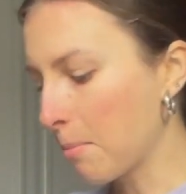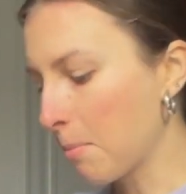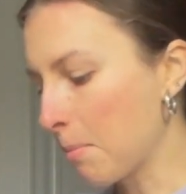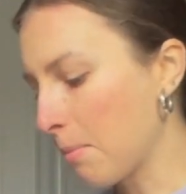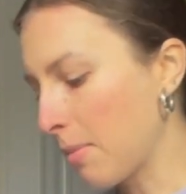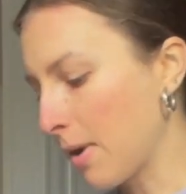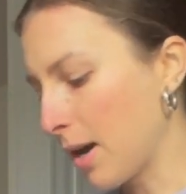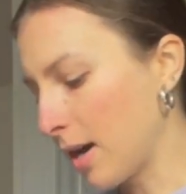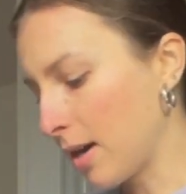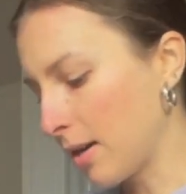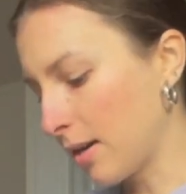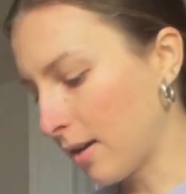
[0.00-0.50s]

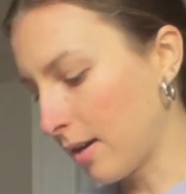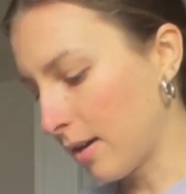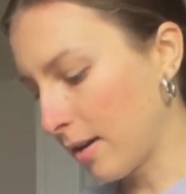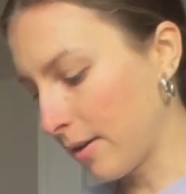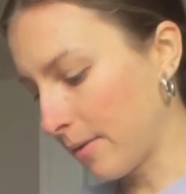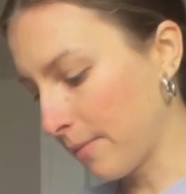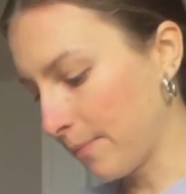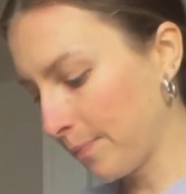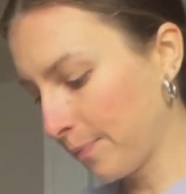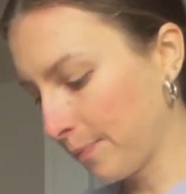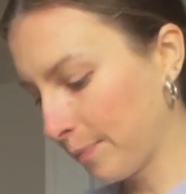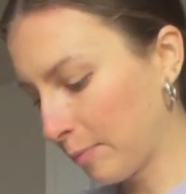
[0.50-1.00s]
But
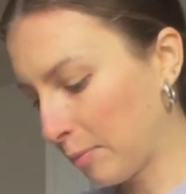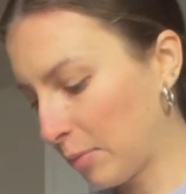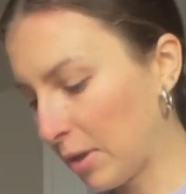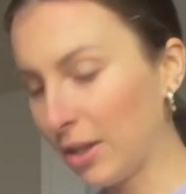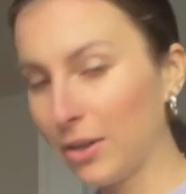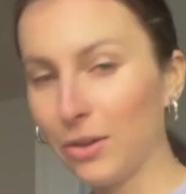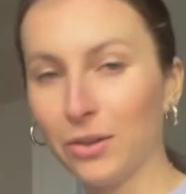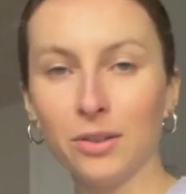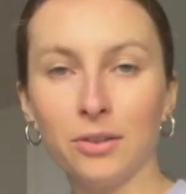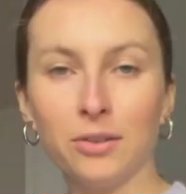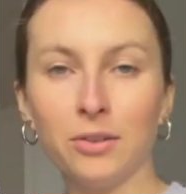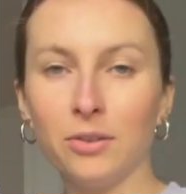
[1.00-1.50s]

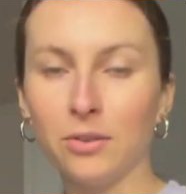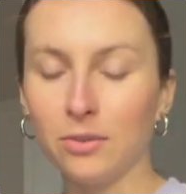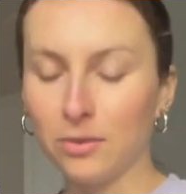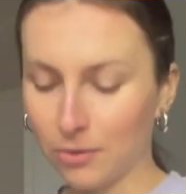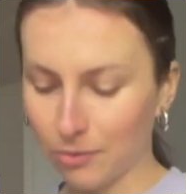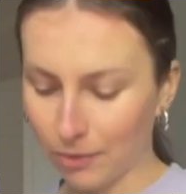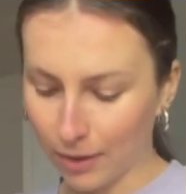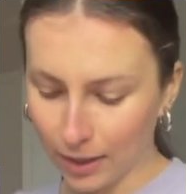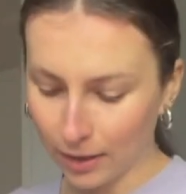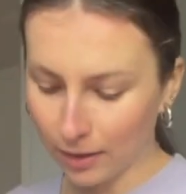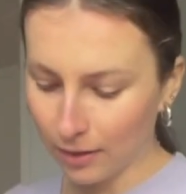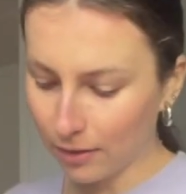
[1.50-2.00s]
you could use
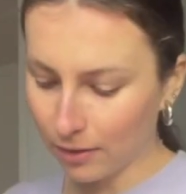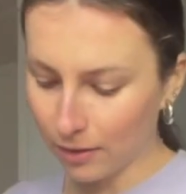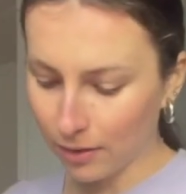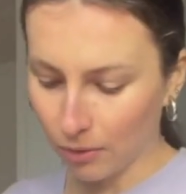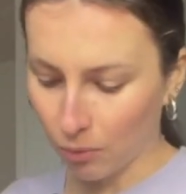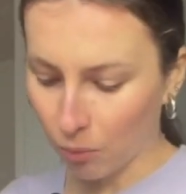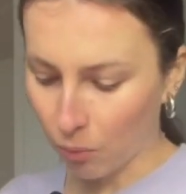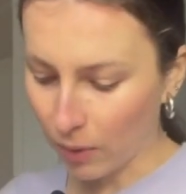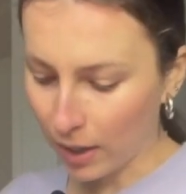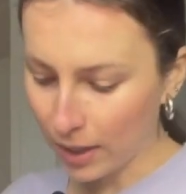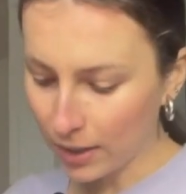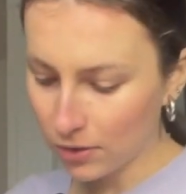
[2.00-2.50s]

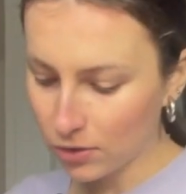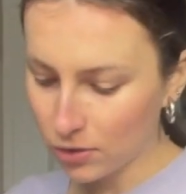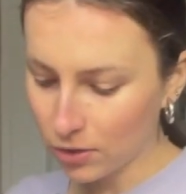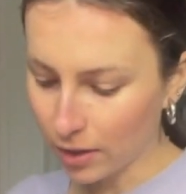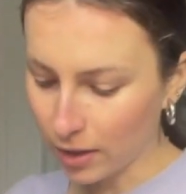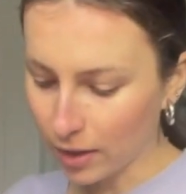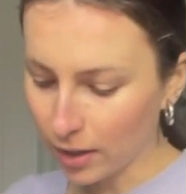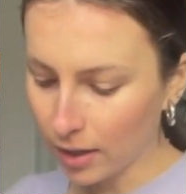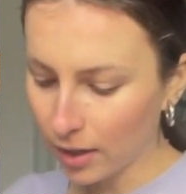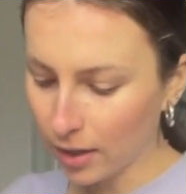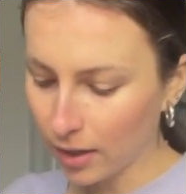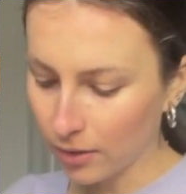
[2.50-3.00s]
regular white
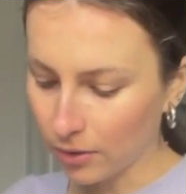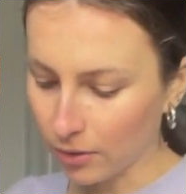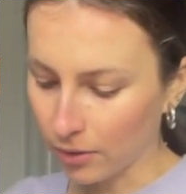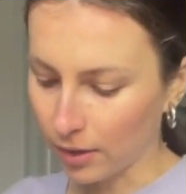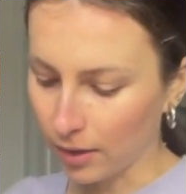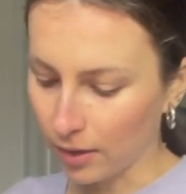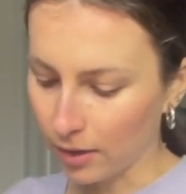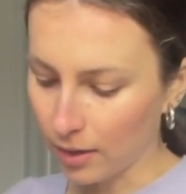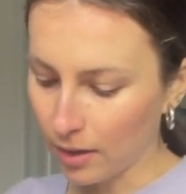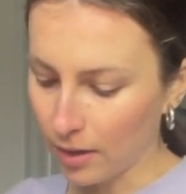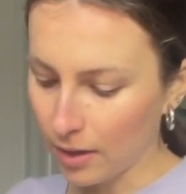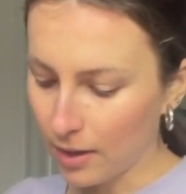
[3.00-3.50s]
chard,
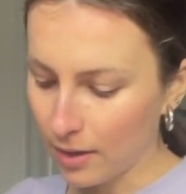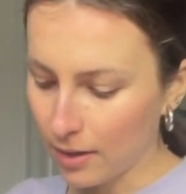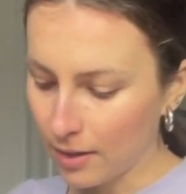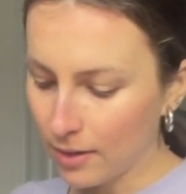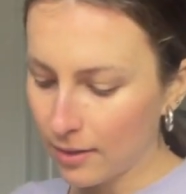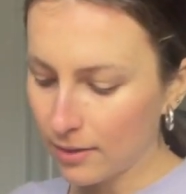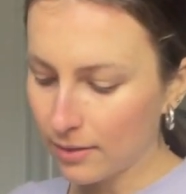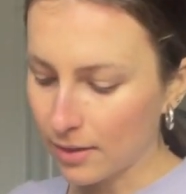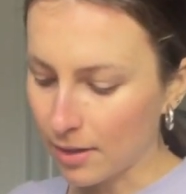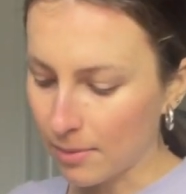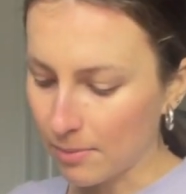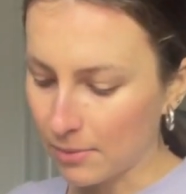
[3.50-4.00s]
or
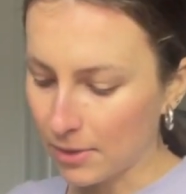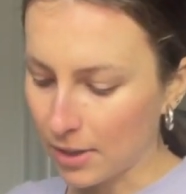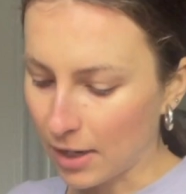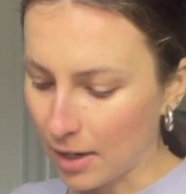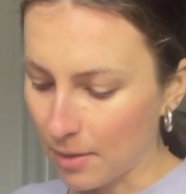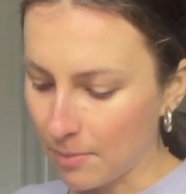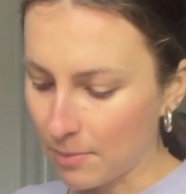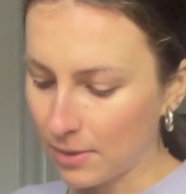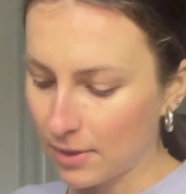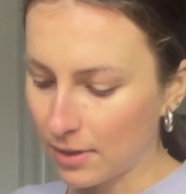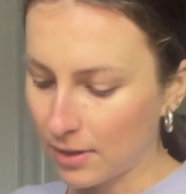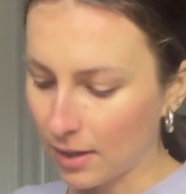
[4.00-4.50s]

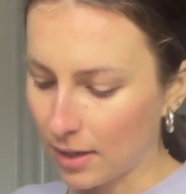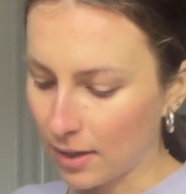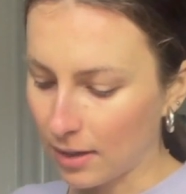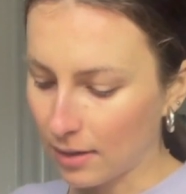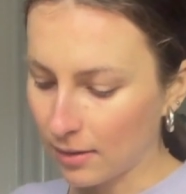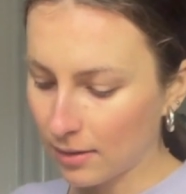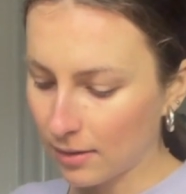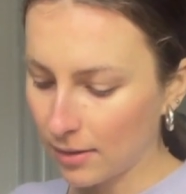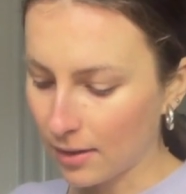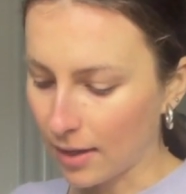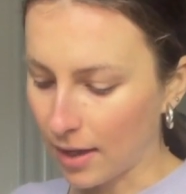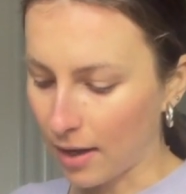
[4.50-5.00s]
sometimes
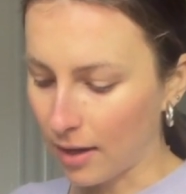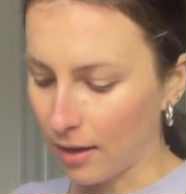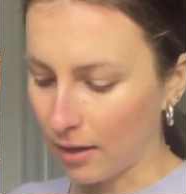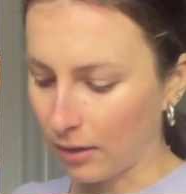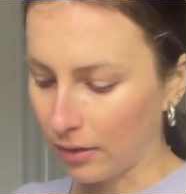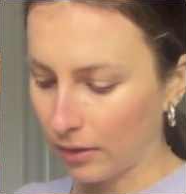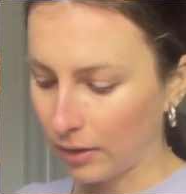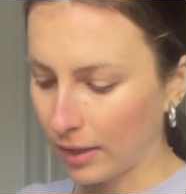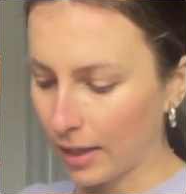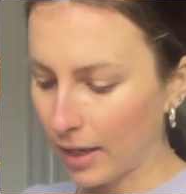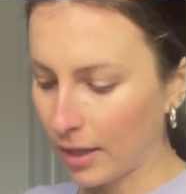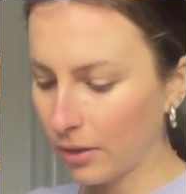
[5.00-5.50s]
they
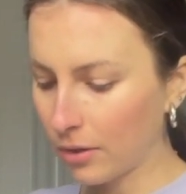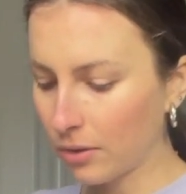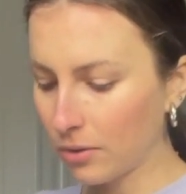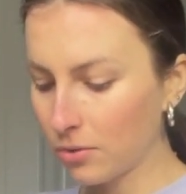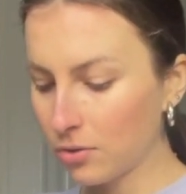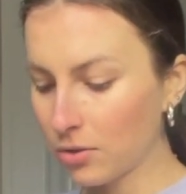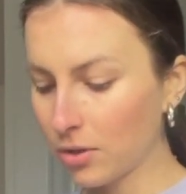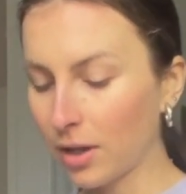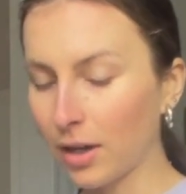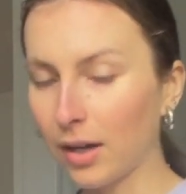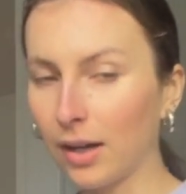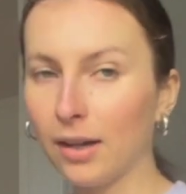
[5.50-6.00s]
sell yellow
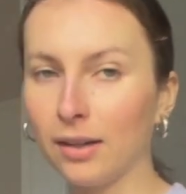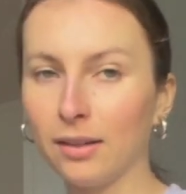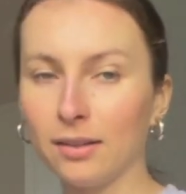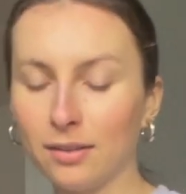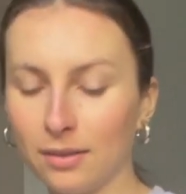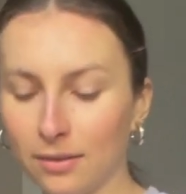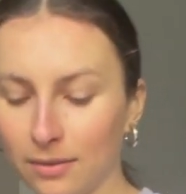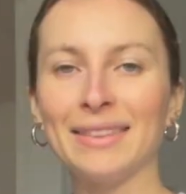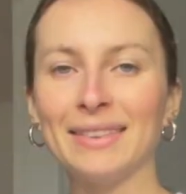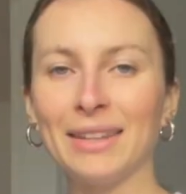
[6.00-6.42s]
chard.